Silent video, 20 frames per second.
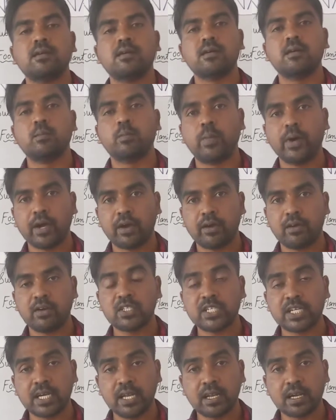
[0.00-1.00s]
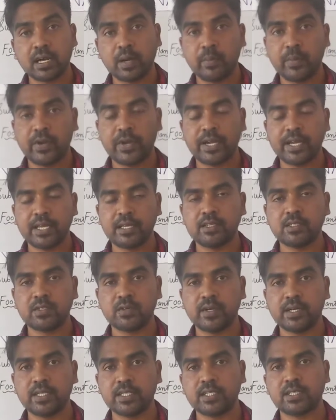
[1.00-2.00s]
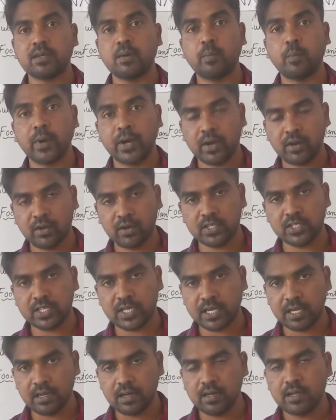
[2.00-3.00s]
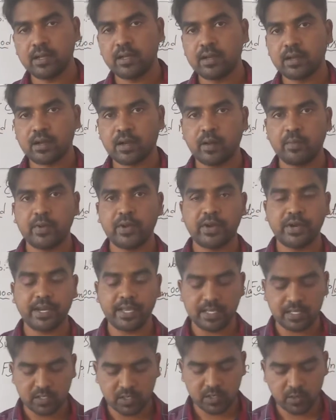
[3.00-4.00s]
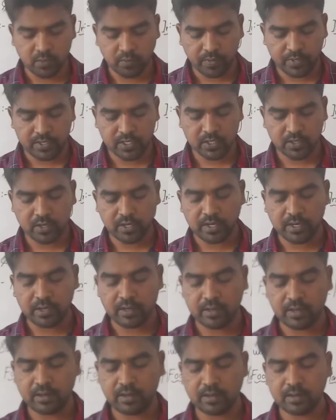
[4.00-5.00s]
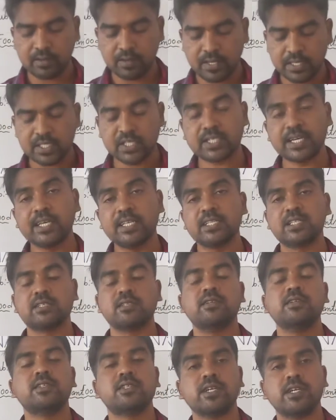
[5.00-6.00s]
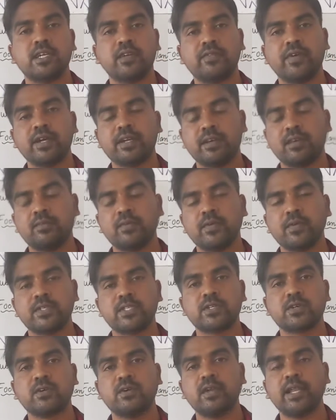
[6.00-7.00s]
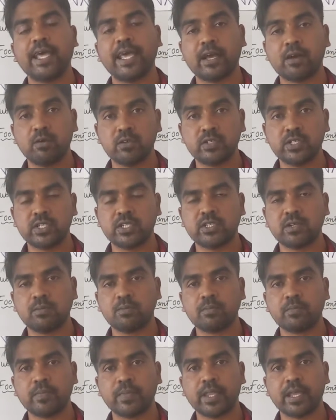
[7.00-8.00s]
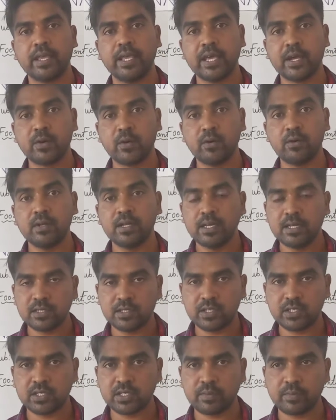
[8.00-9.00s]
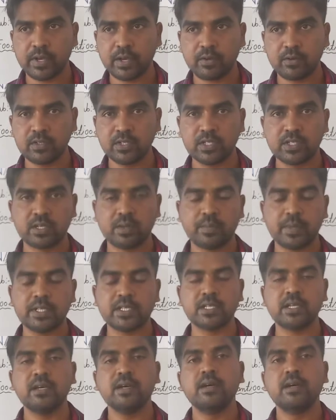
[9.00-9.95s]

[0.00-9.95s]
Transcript: biological community, students, biological community. So we used in science, in scientific term, we used to call ecosystem. Ecosystem means